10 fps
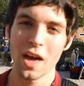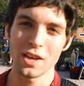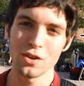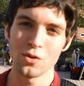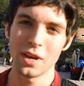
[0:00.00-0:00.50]

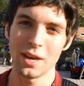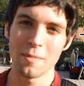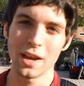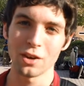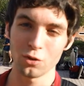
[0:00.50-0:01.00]
that you can
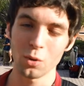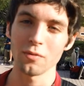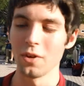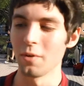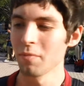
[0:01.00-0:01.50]
make a short
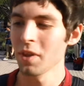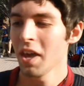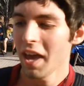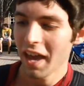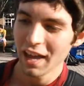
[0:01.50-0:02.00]
film
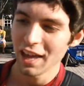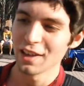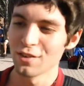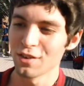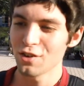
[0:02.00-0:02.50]

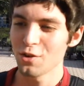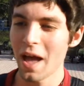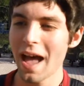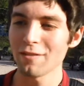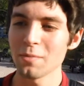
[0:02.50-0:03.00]
and you
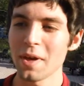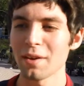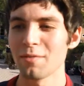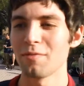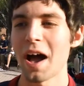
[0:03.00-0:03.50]
have to
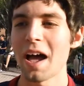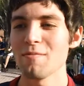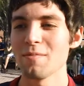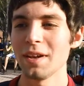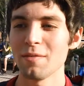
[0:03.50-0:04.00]
make a five
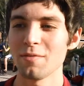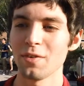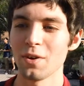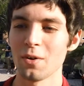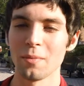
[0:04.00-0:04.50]
minute
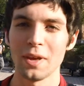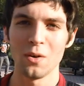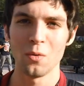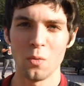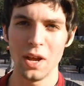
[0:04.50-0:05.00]
film in
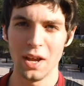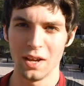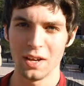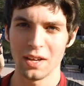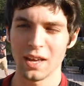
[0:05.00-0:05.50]
a week
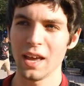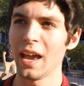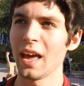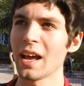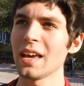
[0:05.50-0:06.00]

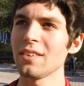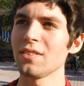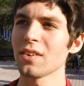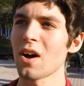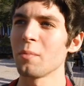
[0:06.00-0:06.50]
and i guess
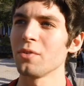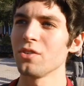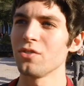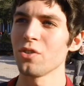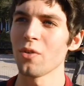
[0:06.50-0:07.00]
it's a
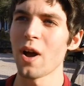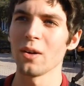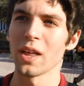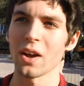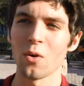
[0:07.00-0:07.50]
competition
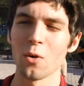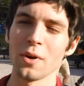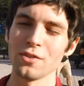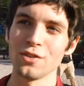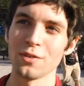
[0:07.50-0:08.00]
throughout like a whole
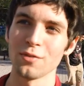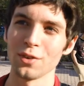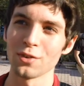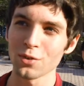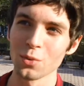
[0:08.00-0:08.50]
bunch of
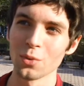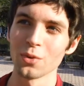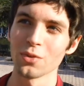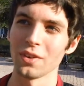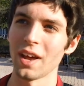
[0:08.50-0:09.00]
different
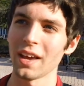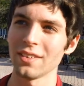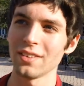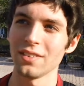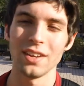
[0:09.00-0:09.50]
schools and i
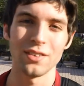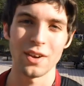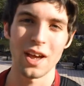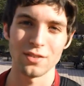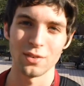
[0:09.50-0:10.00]
guess it's an
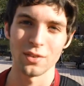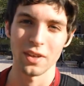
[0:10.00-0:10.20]
international